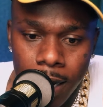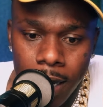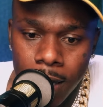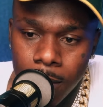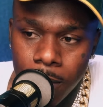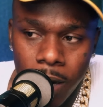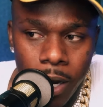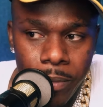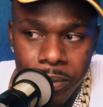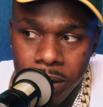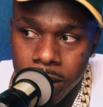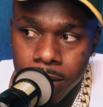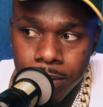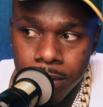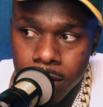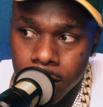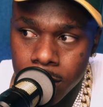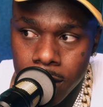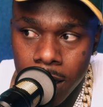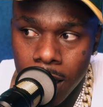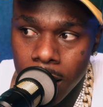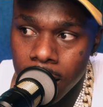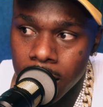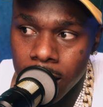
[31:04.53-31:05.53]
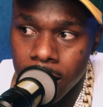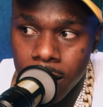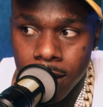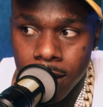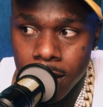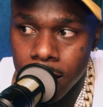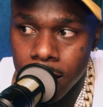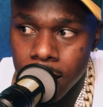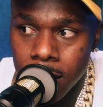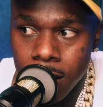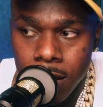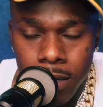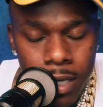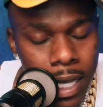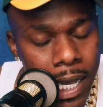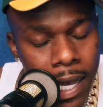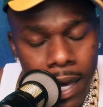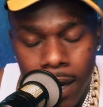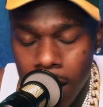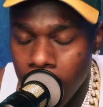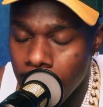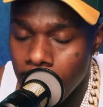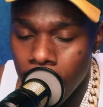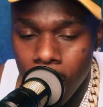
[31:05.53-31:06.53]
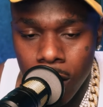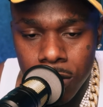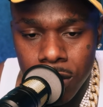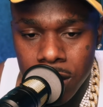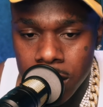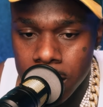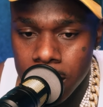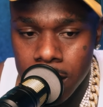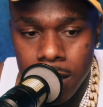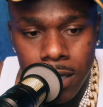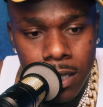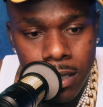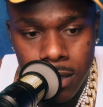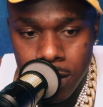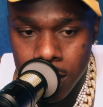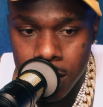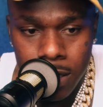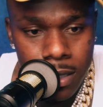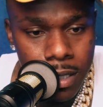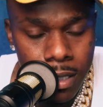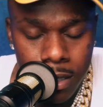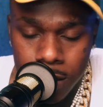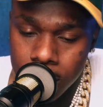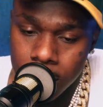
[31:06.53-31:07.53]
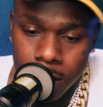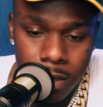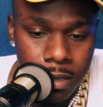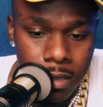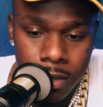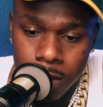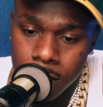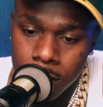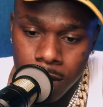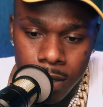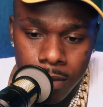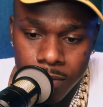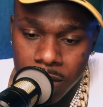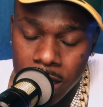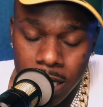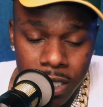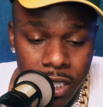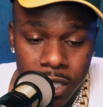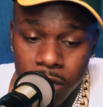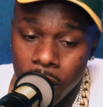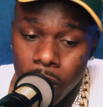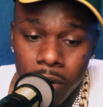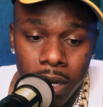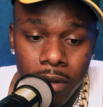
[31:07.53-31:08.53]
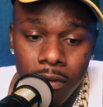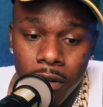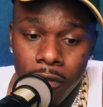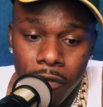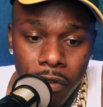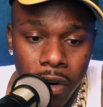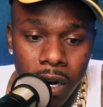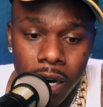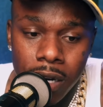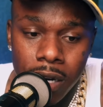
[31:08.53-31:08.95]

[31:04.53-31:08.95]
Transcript: ain't my baby. Like at all. She don't give a fuck.